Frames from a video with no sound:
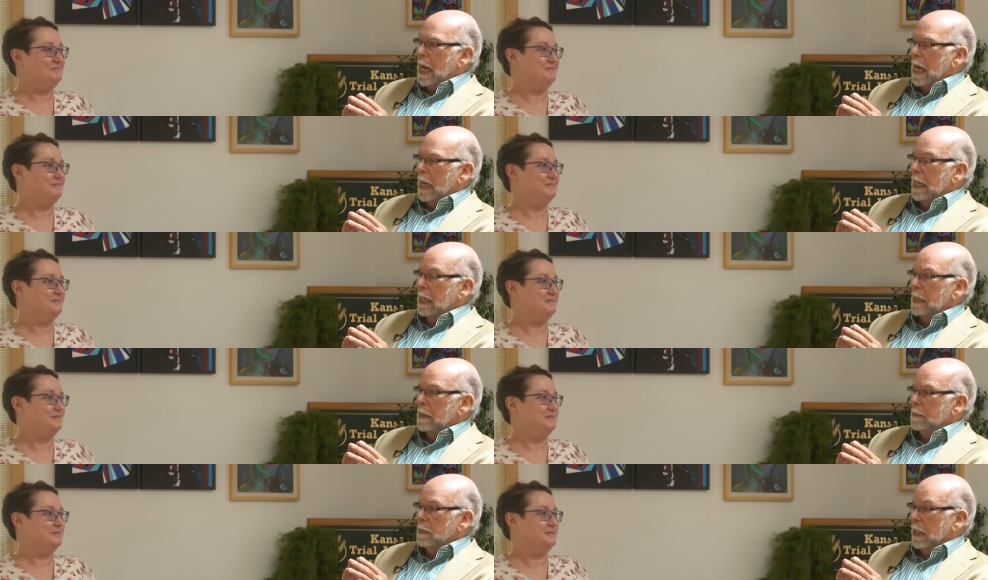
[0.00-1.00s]
Speaker 1: I
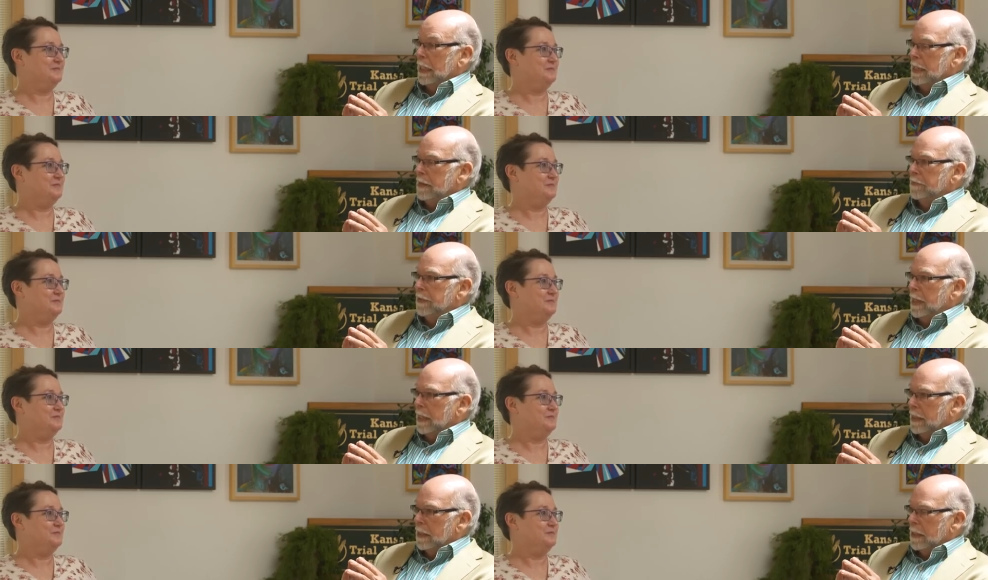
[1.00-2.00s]
believed
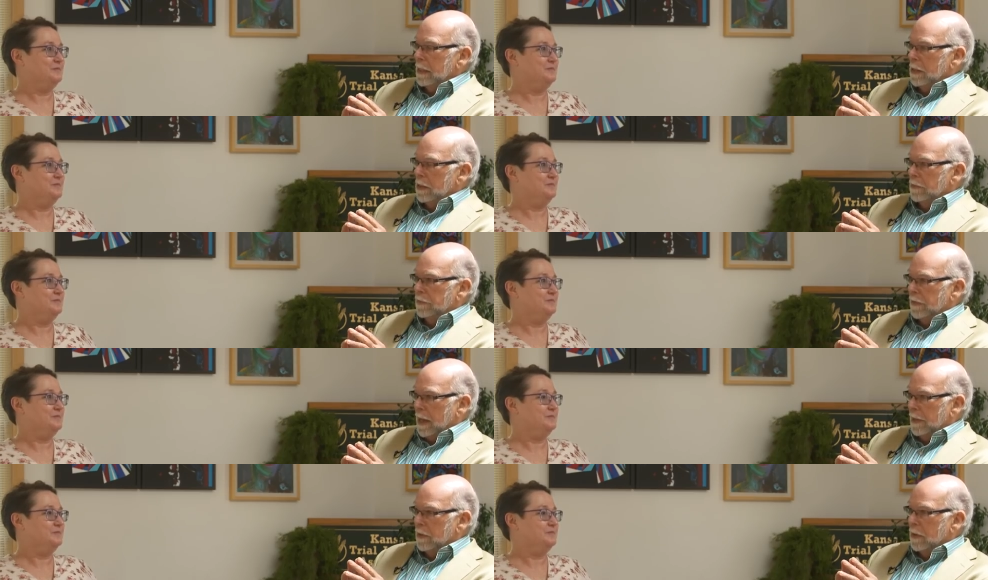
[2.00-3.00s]
that your
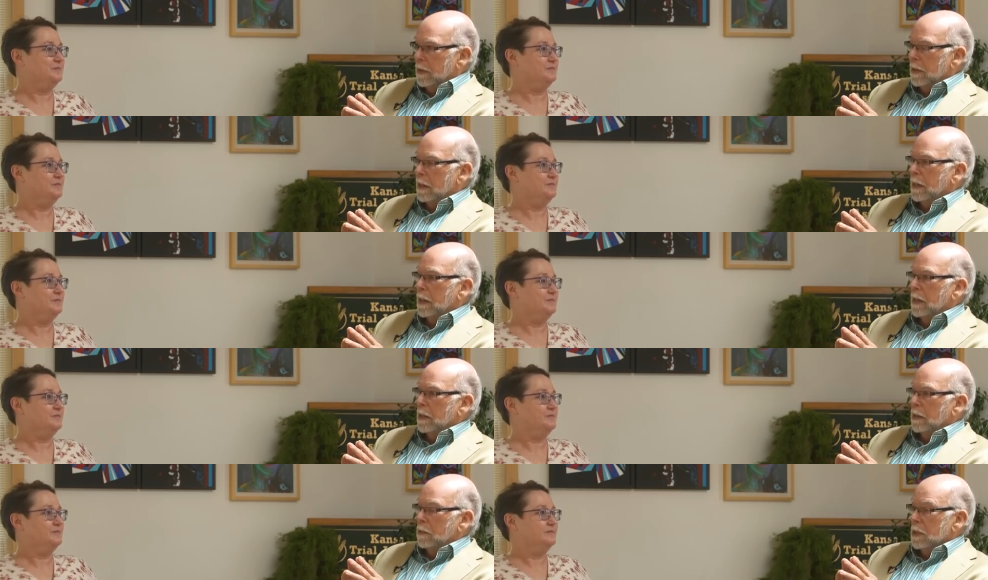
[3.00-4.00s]
father
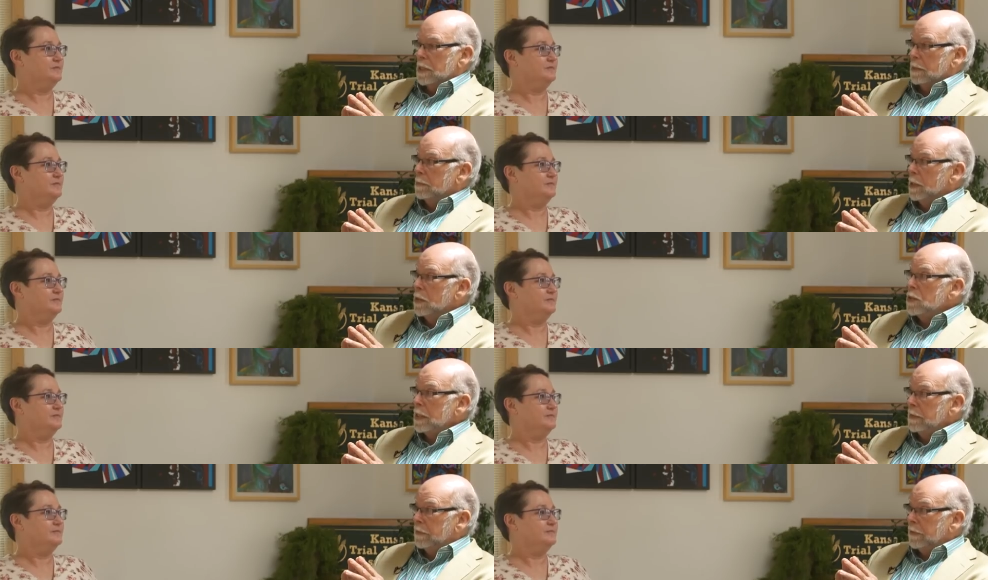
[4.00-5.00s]
was
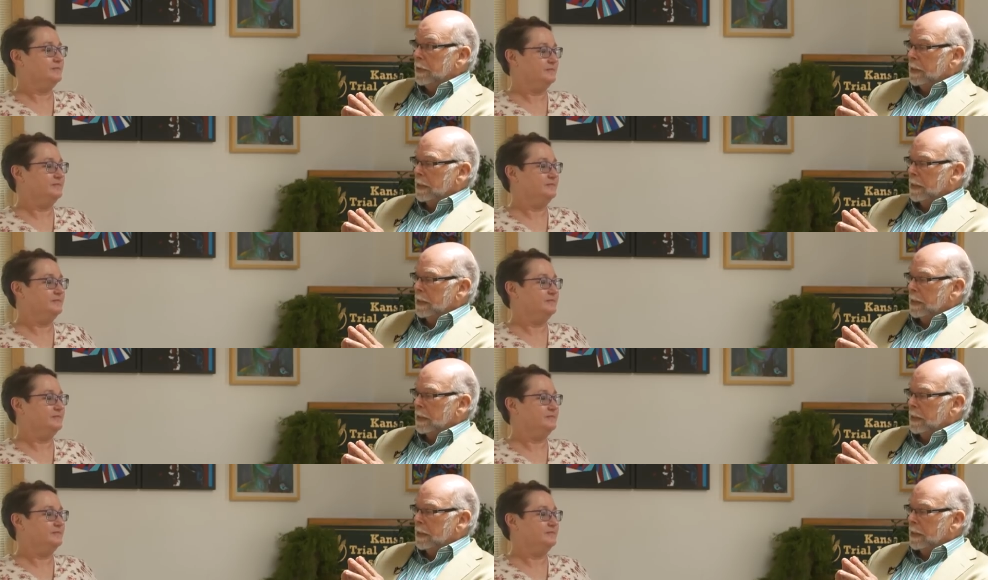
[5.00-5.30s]
abusive.